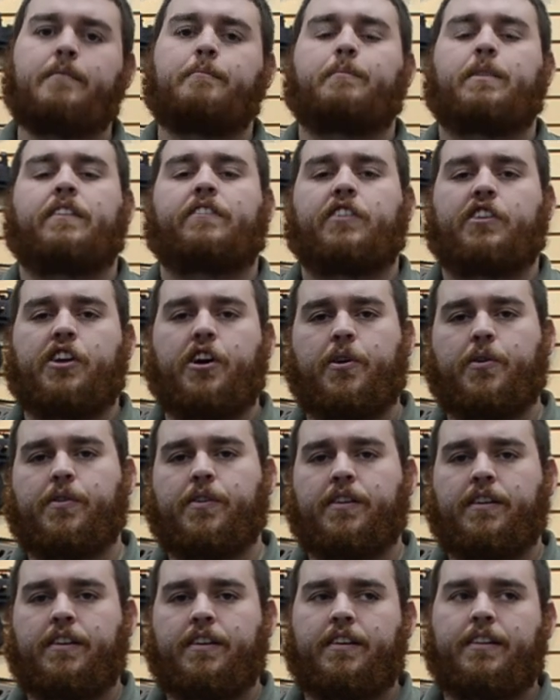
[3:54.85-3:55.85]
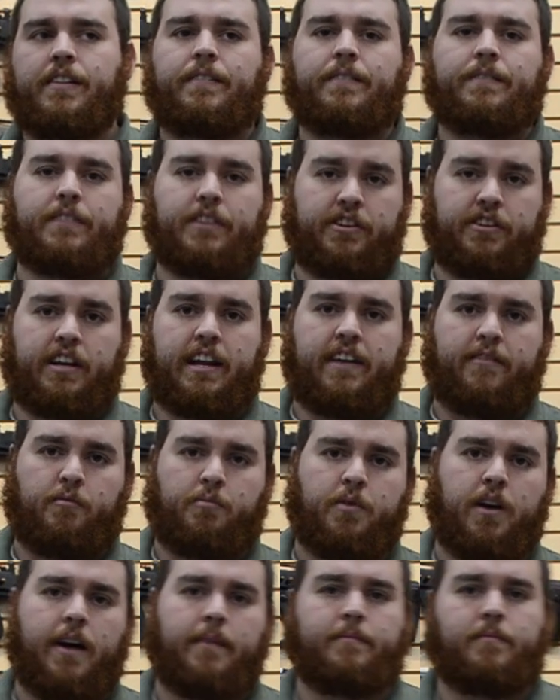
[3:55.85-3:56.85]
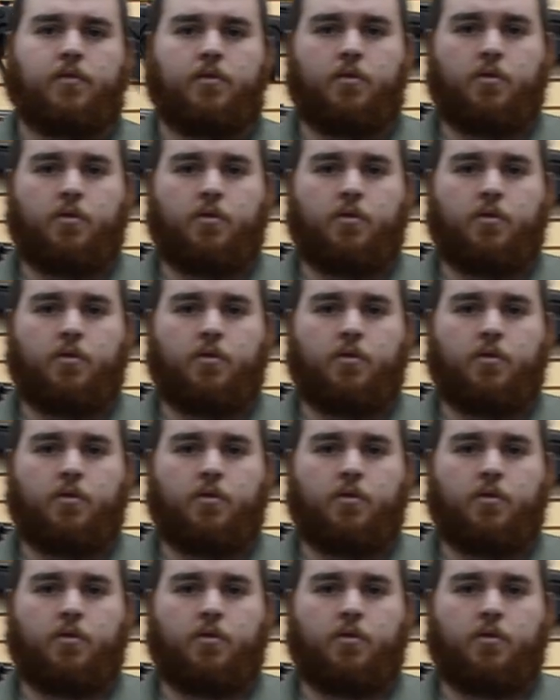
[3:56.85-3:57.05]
But if you don't, then you didn't have a problem.